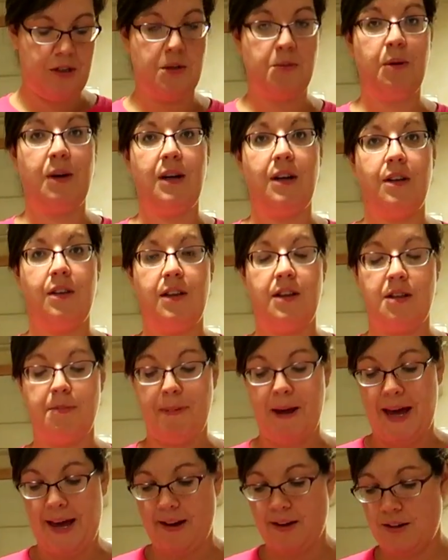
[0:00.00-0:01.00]
as well that's
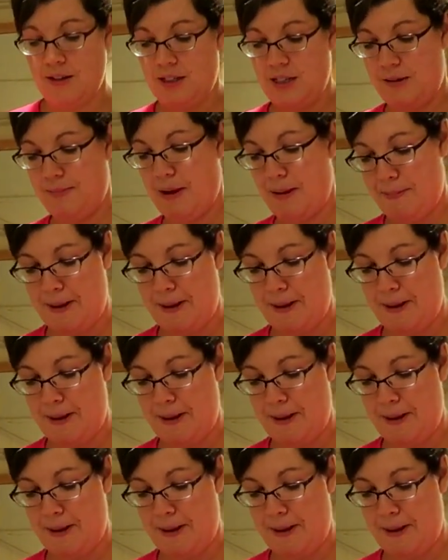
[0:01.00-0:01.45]
packed in my